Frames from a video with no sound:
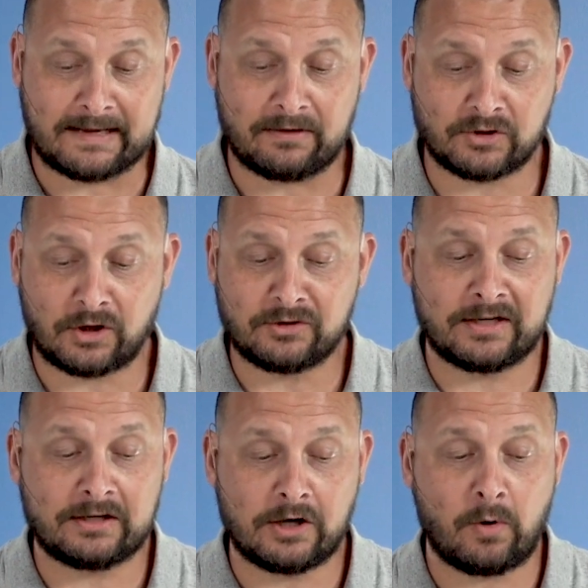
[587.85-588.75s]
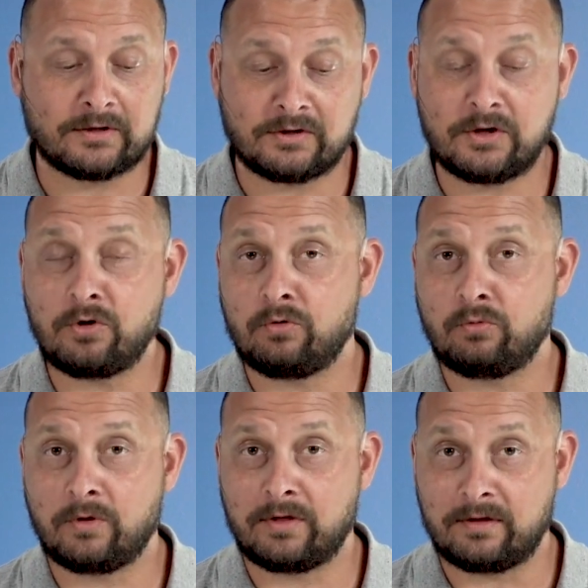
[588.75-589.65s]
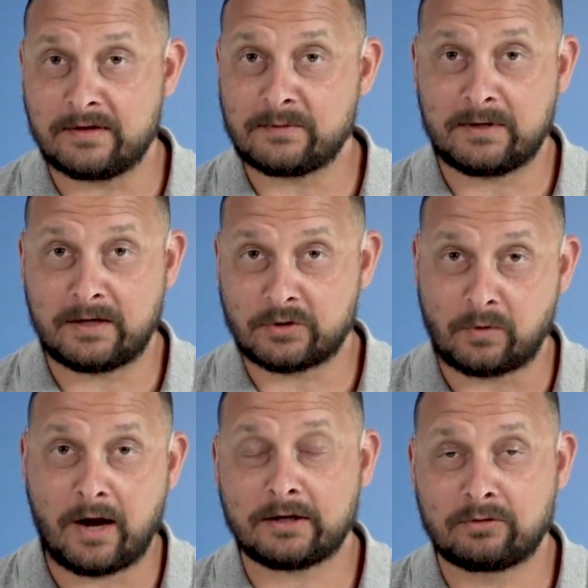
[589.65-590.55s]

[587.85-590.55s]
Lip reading: and the church didn't know what to do with this because rock